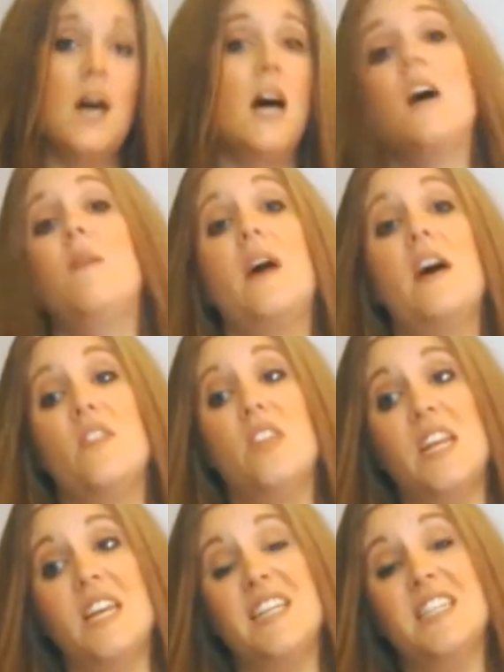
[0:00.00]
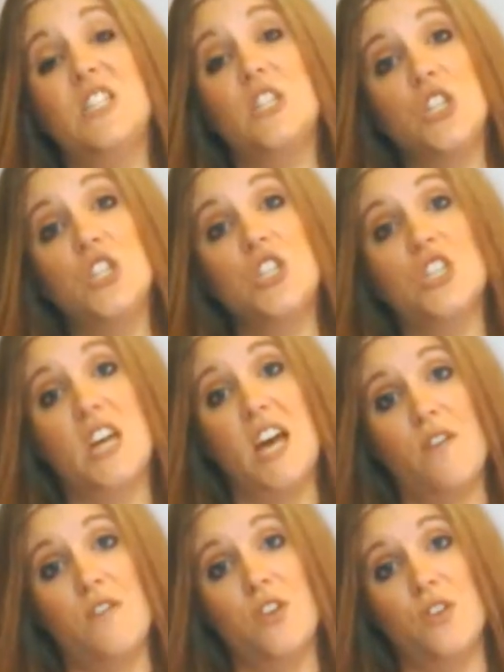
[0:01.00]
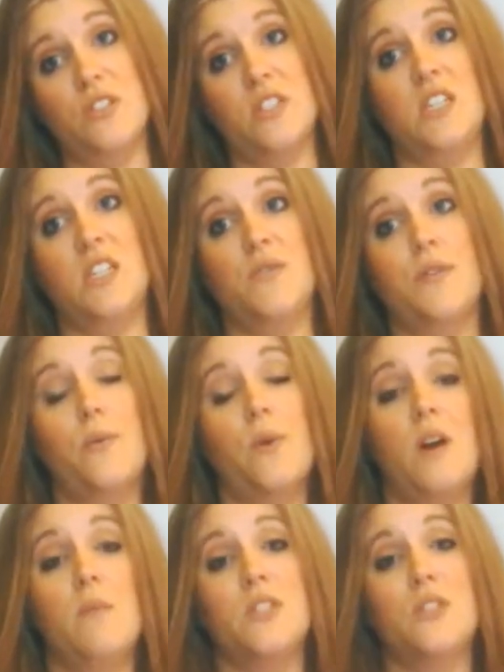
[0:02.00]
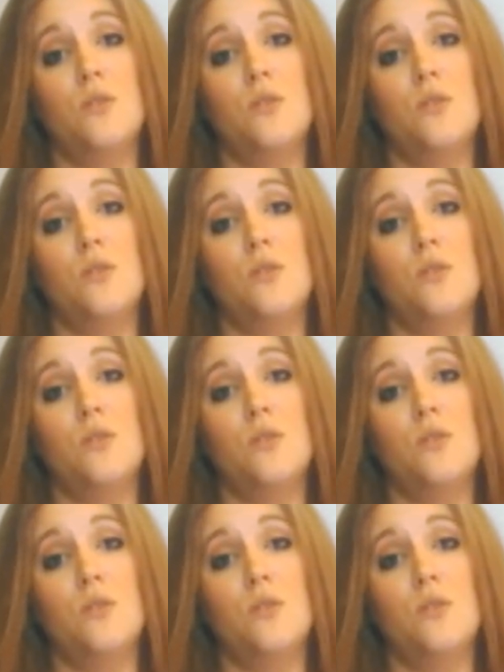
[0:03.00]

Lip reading: And then in addition to having those extensive requirements,